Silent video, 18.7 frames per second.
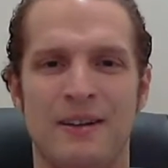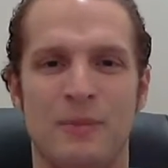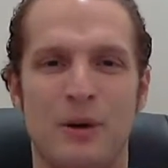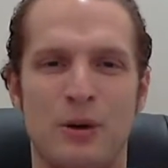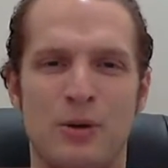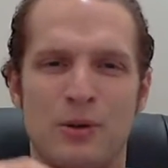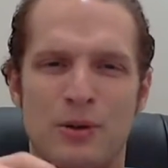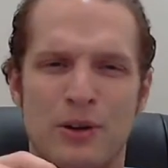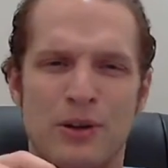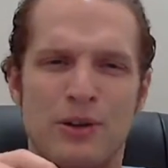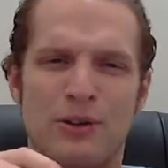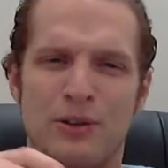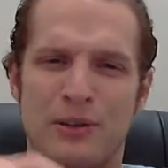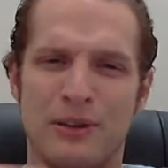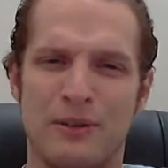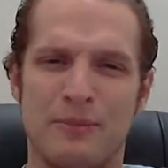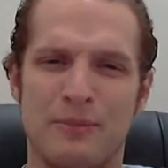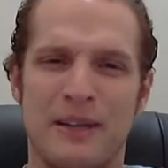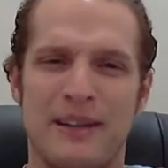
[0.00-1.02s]
But who are you
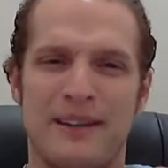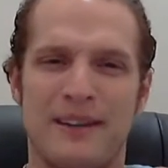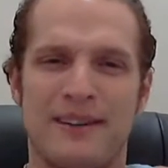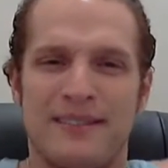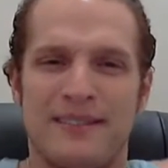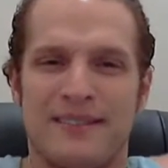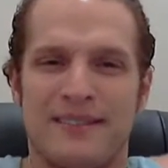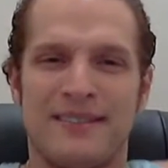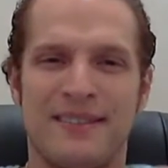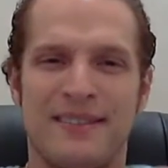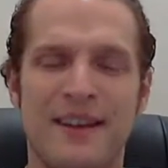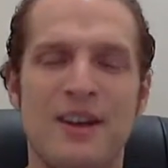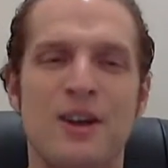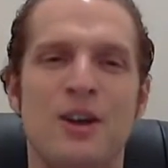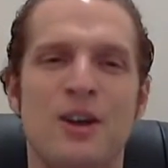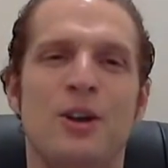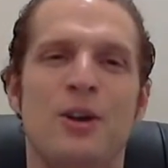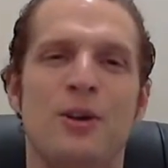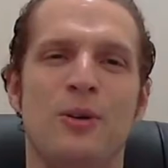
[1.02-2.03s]
going to be?
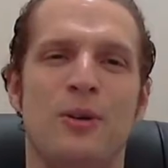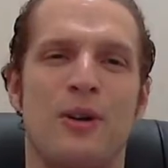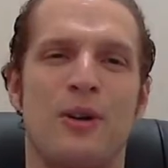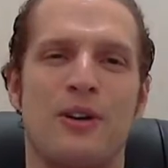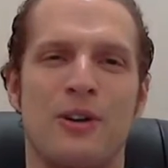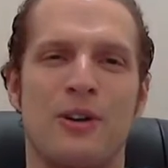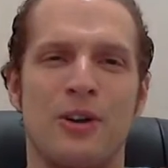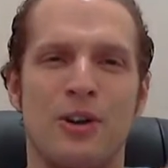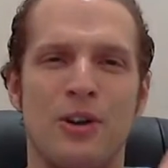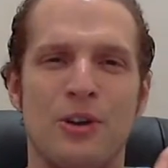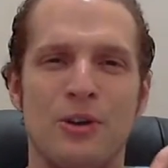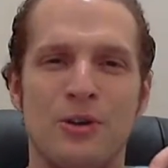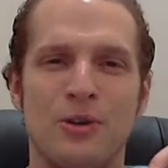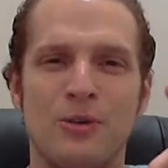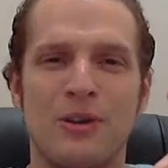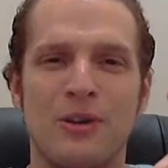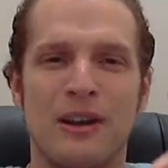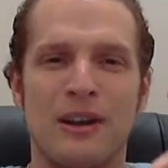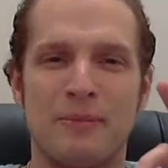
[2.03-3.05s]
Who are
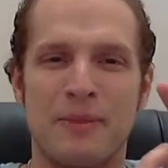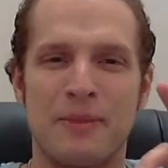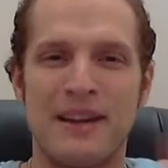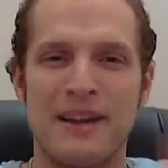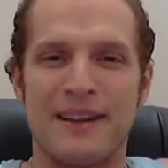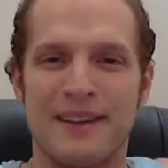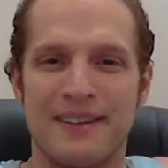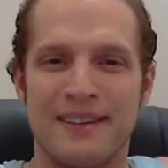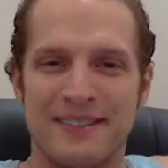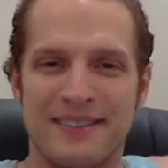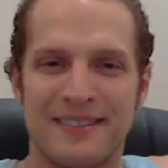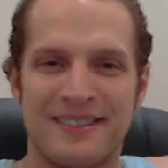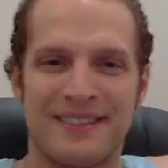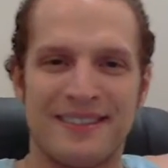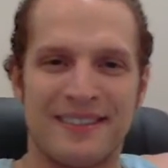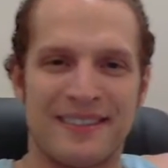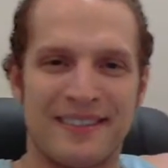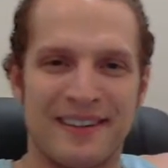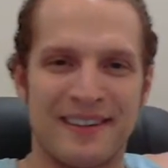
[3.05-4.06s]
you going to be,
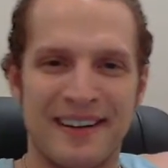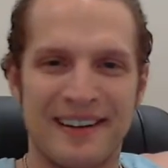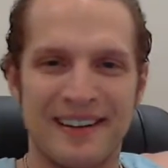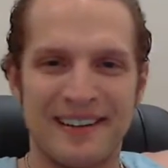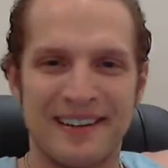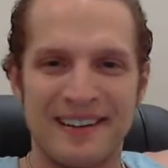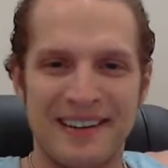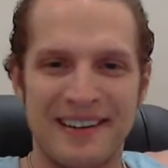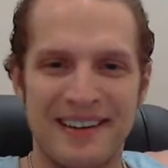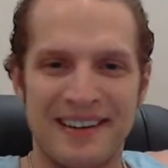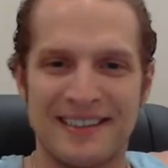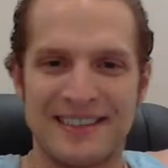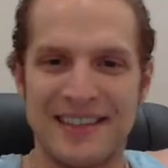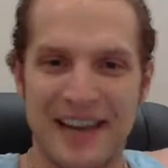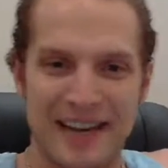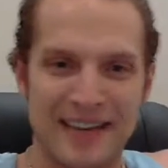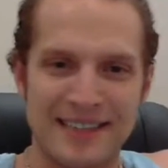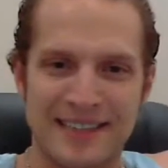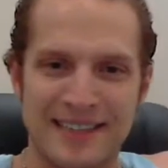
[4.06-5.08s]
right? See,
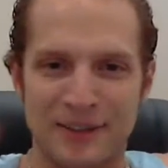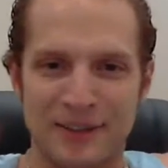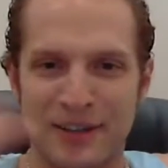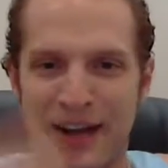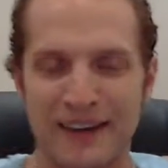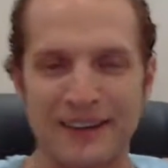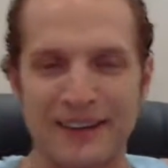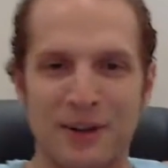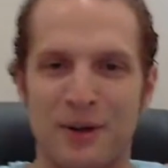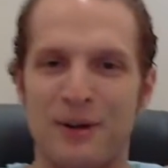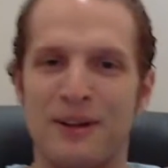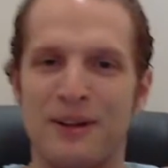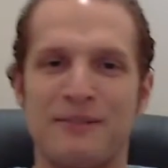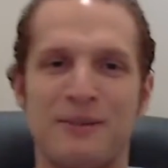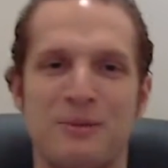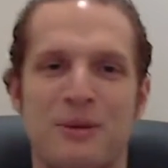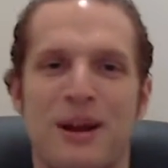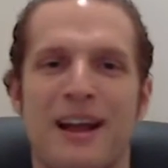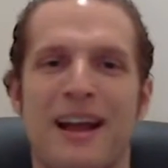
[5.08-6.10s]
I can still talk Nicole
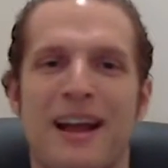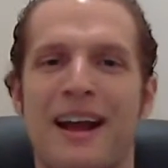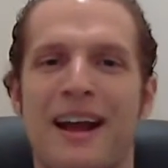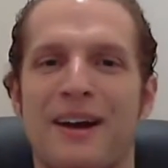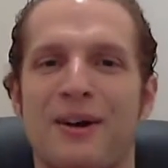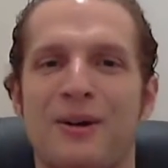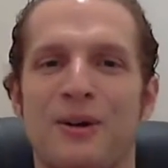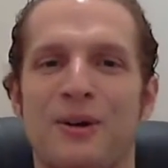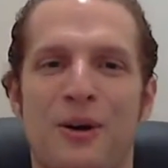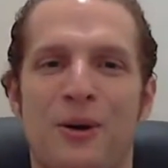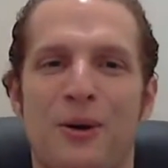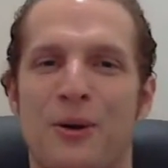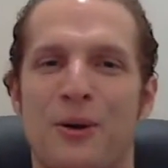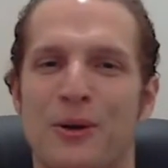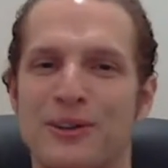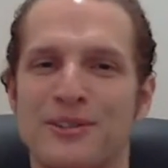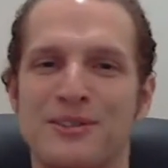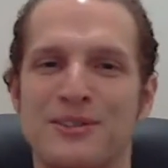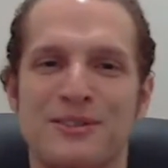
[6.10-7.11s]
even when I got a
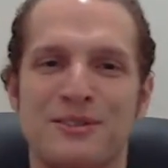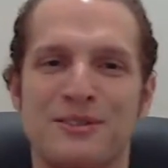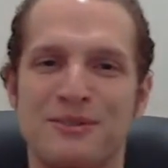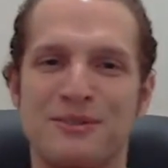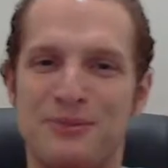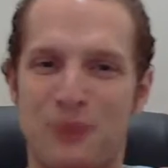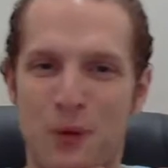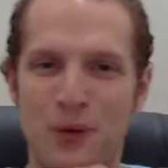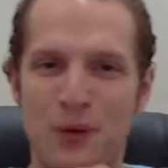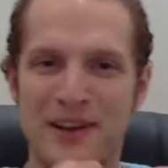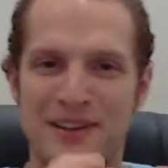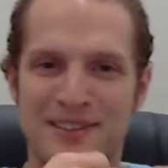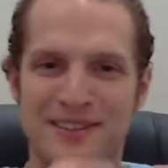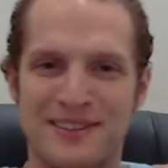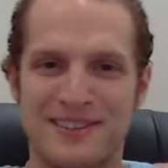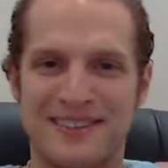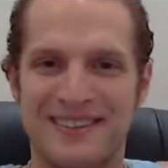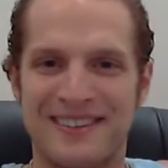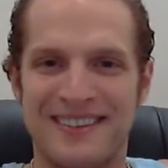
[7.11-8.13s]
hoarse voice.